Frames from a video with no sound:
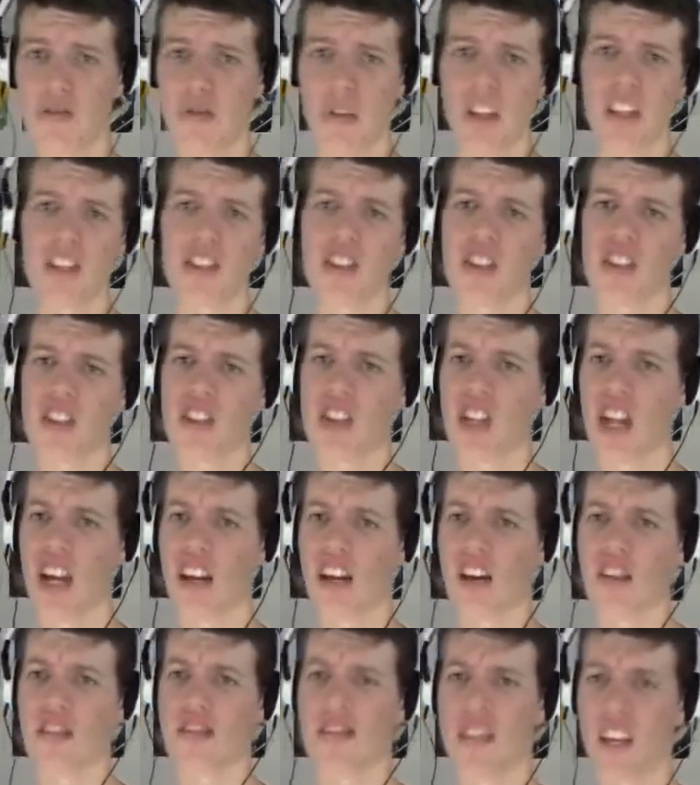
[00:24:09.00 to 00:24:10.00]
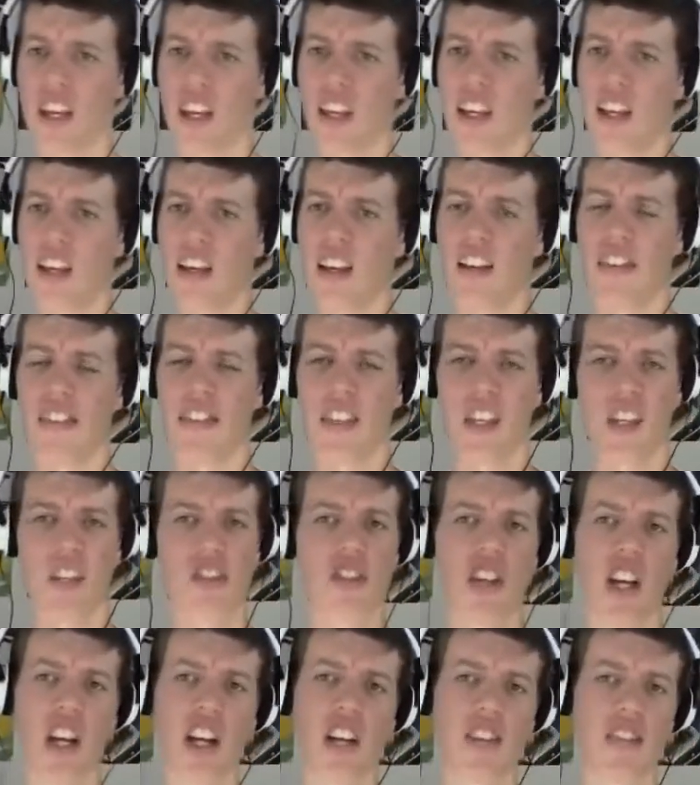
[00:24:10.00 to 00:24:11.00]
we can just Shadow Sneak here.
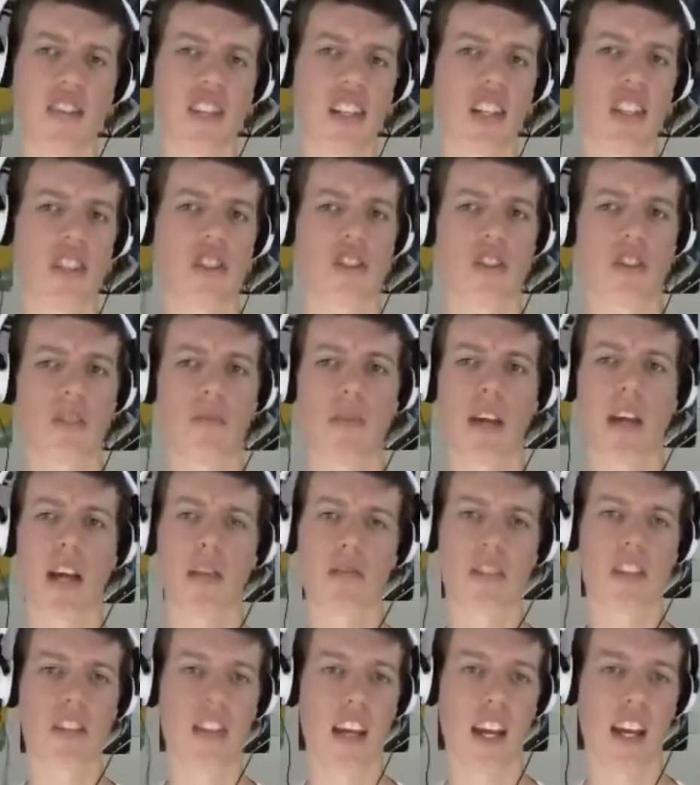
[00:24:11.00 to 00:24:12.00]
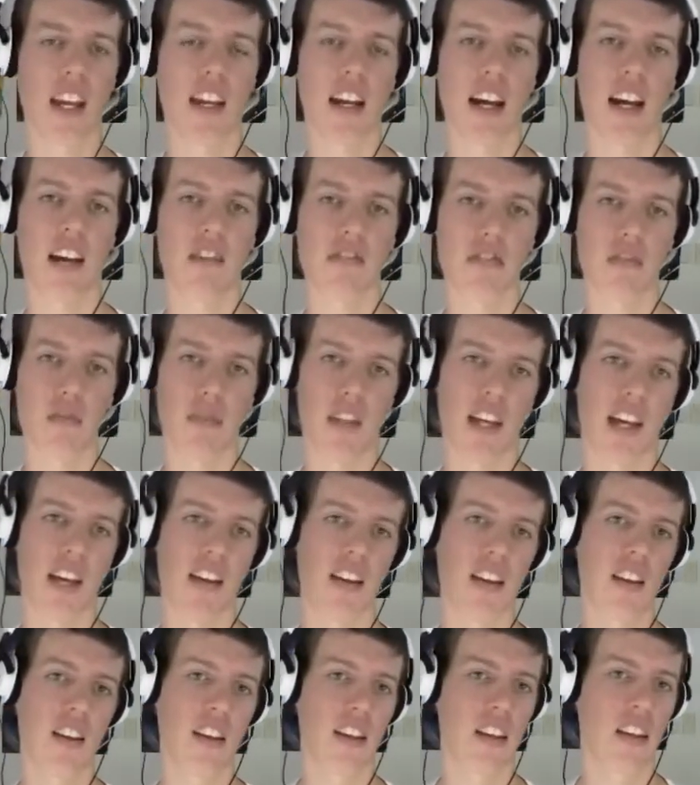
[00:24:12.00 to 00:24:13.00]
Shadow Sneak should be able to take it out from there.
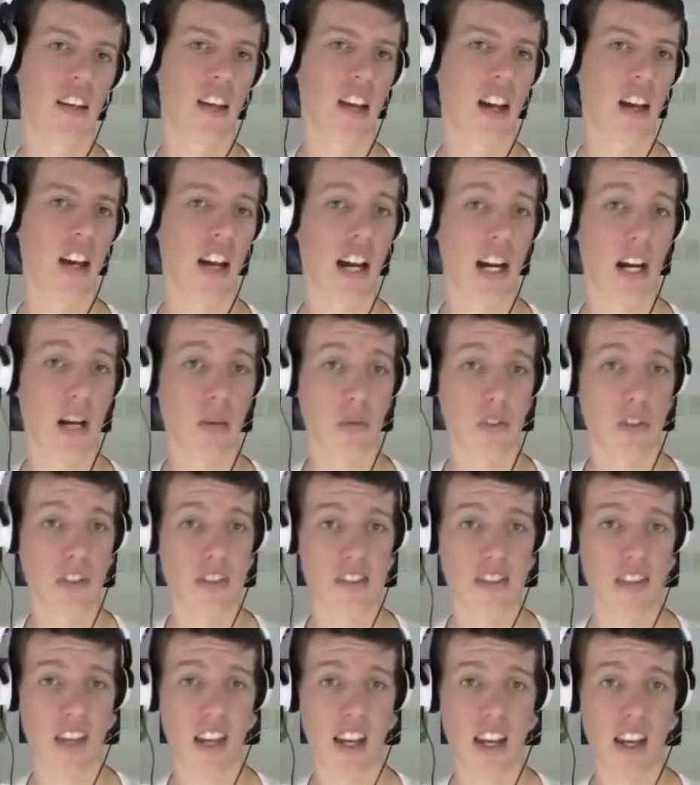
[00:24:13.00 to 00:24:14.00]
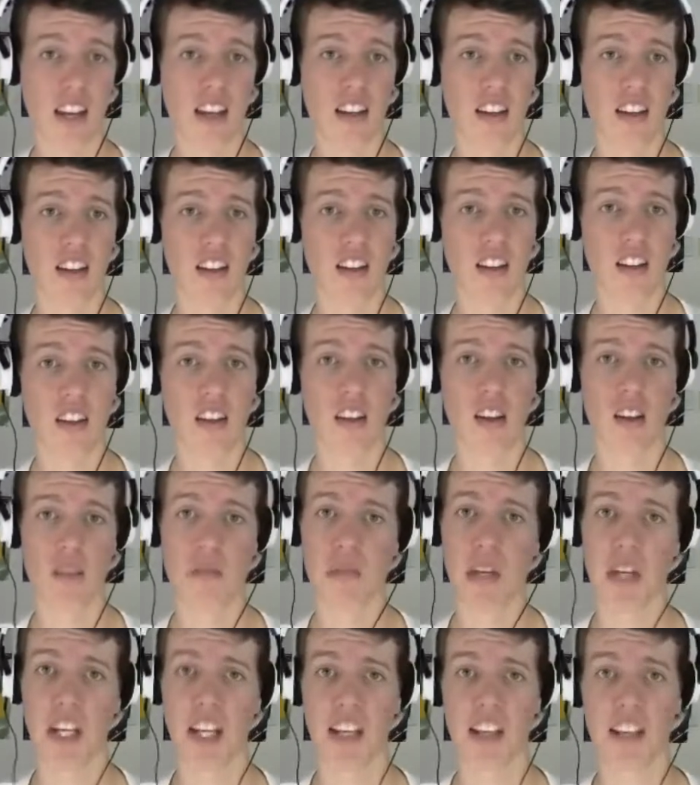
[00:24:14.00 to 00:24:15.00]
I would say,
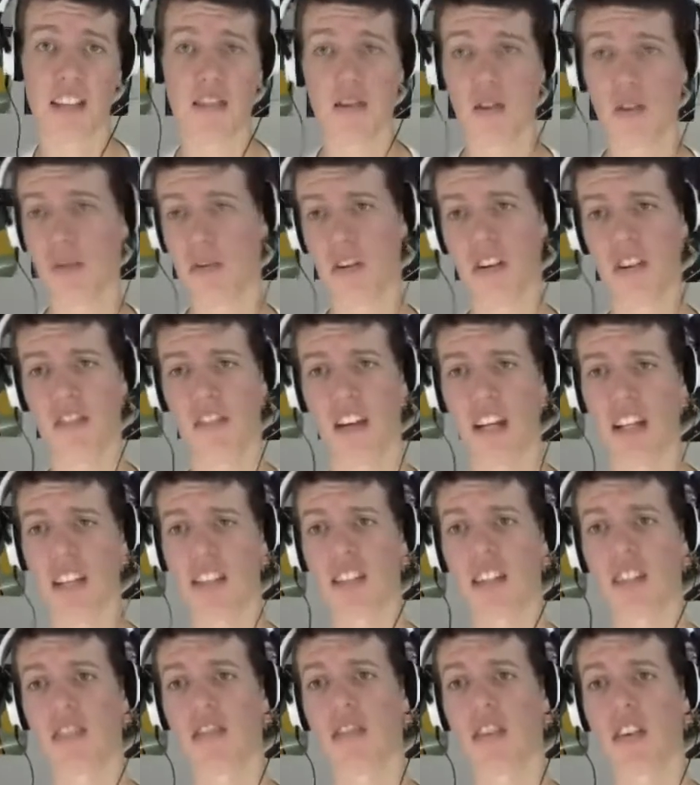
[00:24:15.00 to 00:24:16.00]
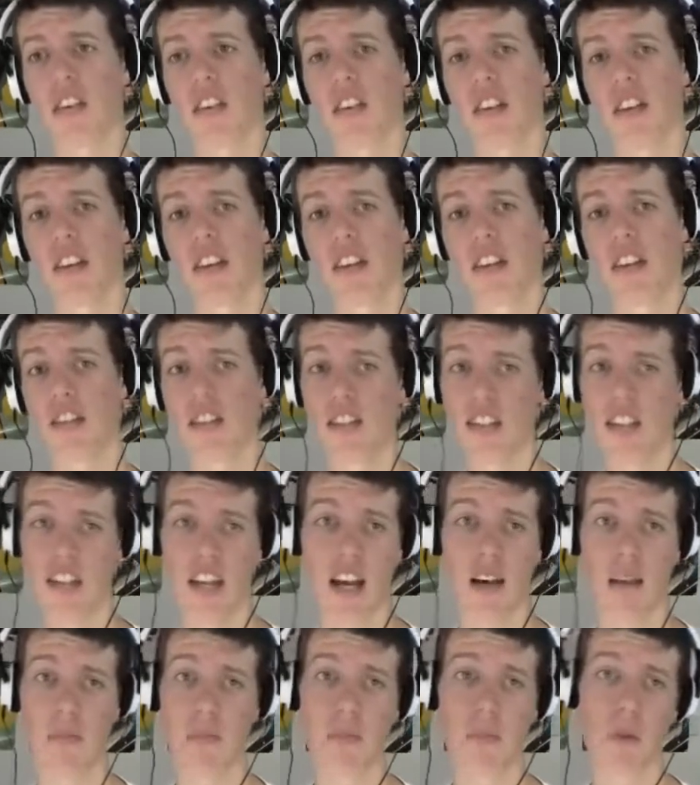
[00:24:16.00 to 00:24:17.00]
being a super effective
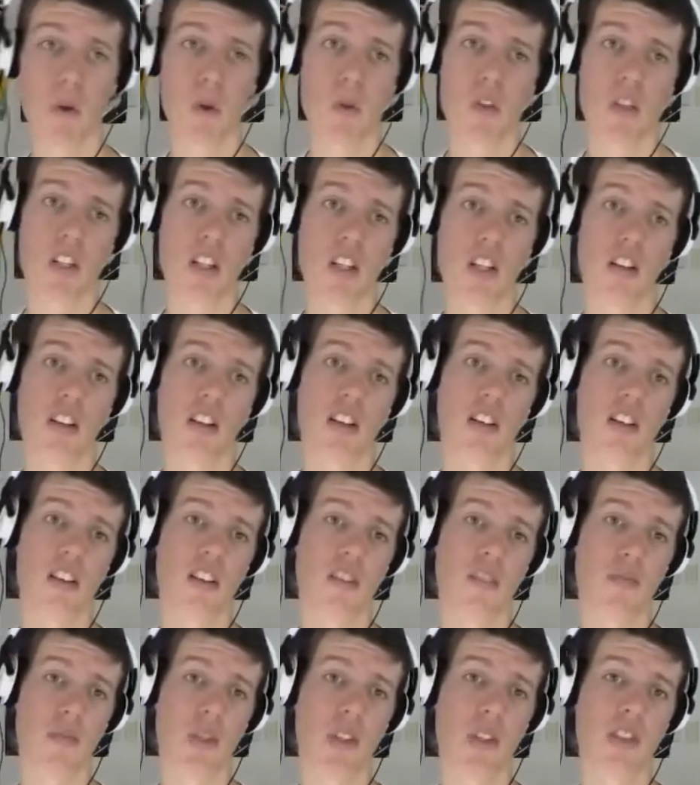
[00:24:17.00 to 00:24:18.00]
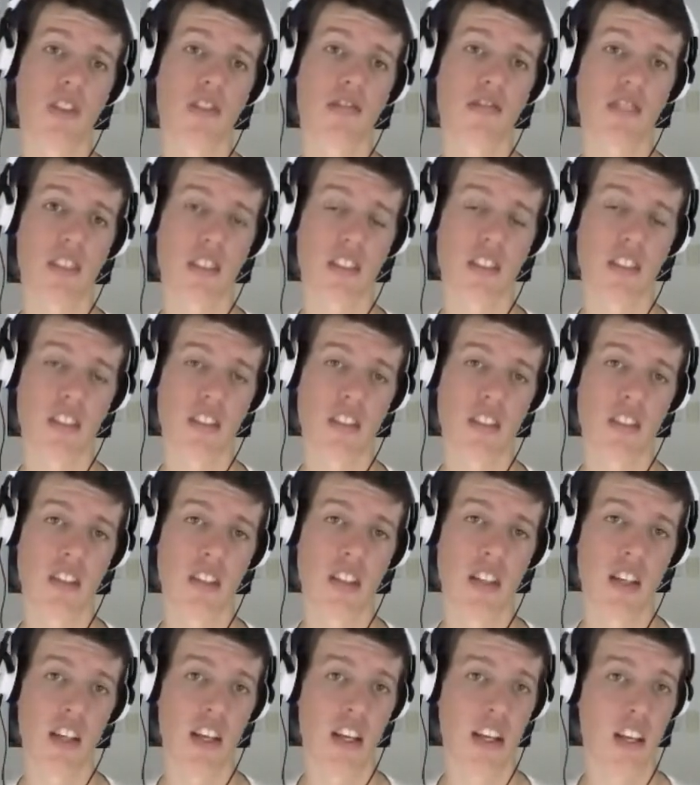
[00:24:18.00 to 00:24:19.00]
stab boosted move.
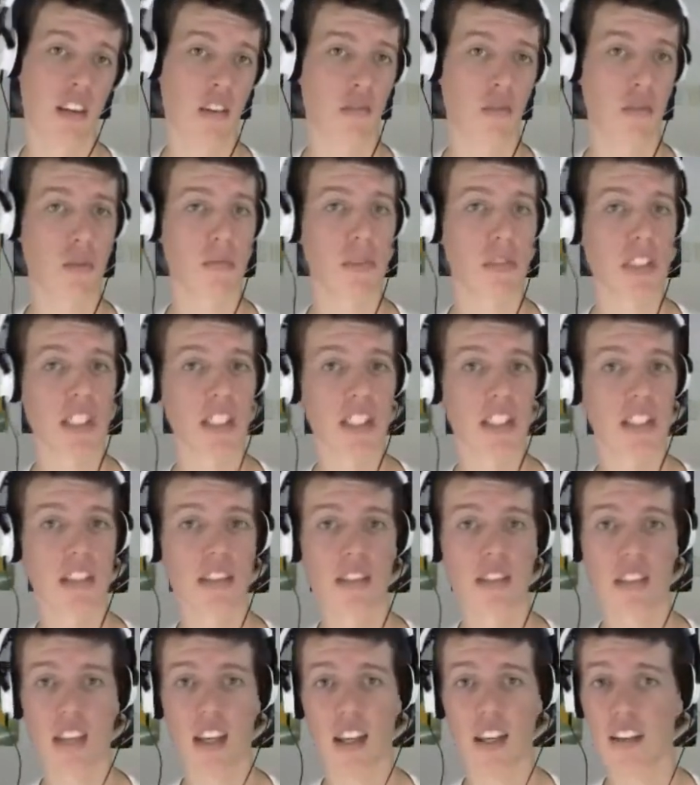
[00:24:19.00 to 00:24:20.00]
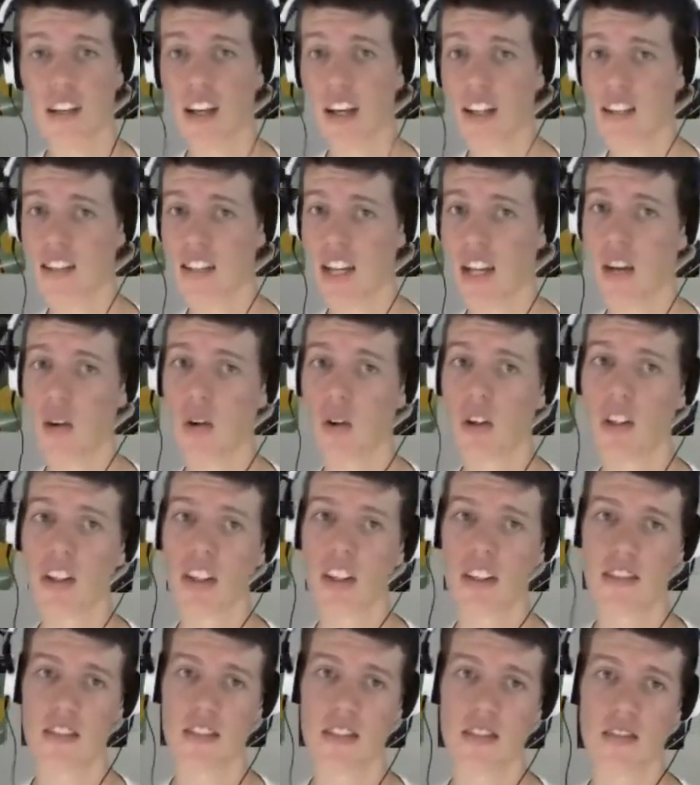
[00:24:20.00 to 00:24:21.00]
Can we please get a nice KO on
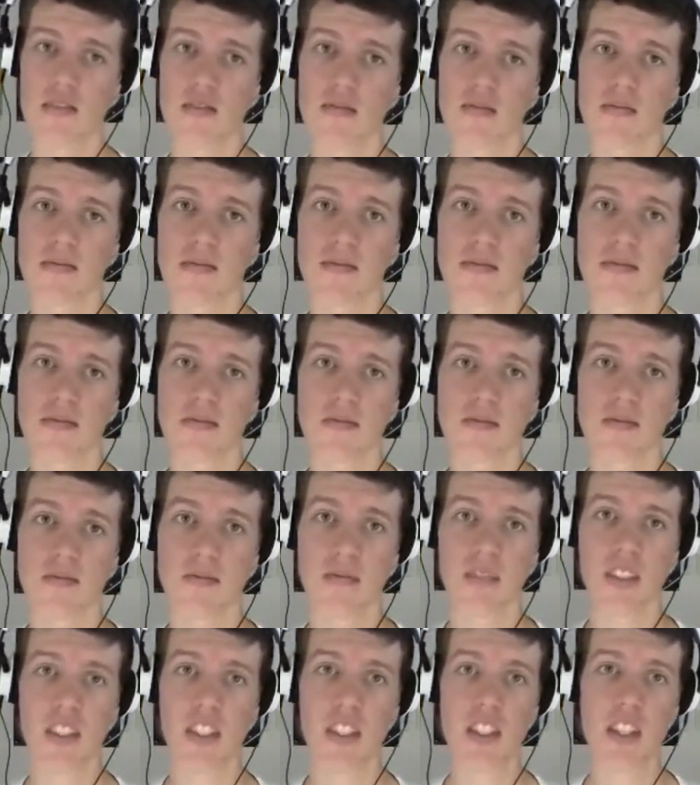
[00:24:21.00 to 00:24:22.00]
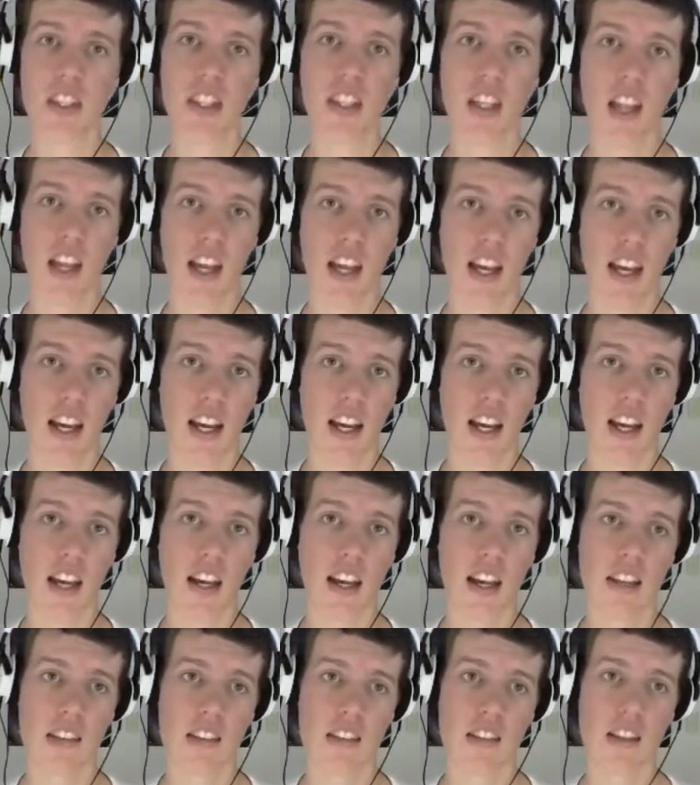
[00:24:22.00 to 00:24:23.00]
this?
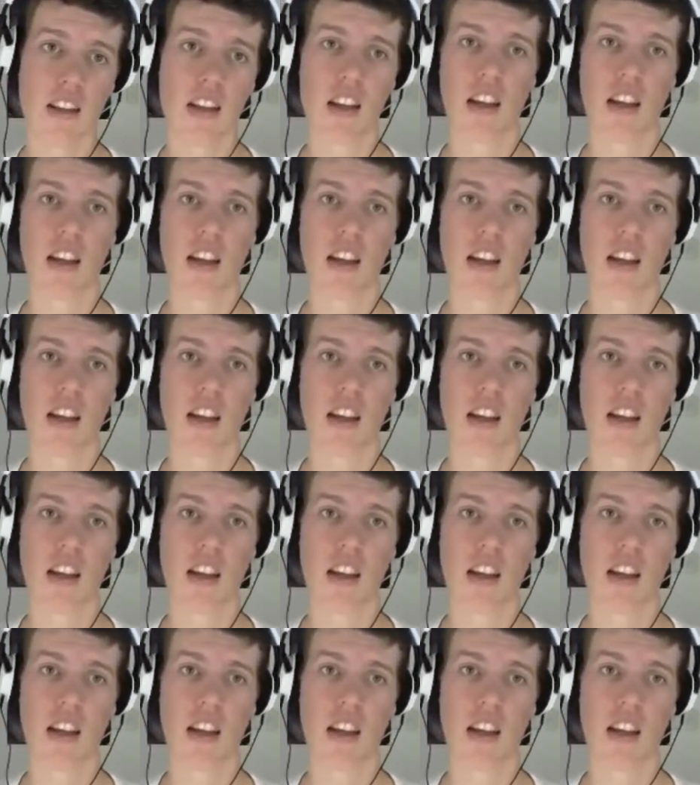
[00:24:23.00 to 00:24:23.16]
And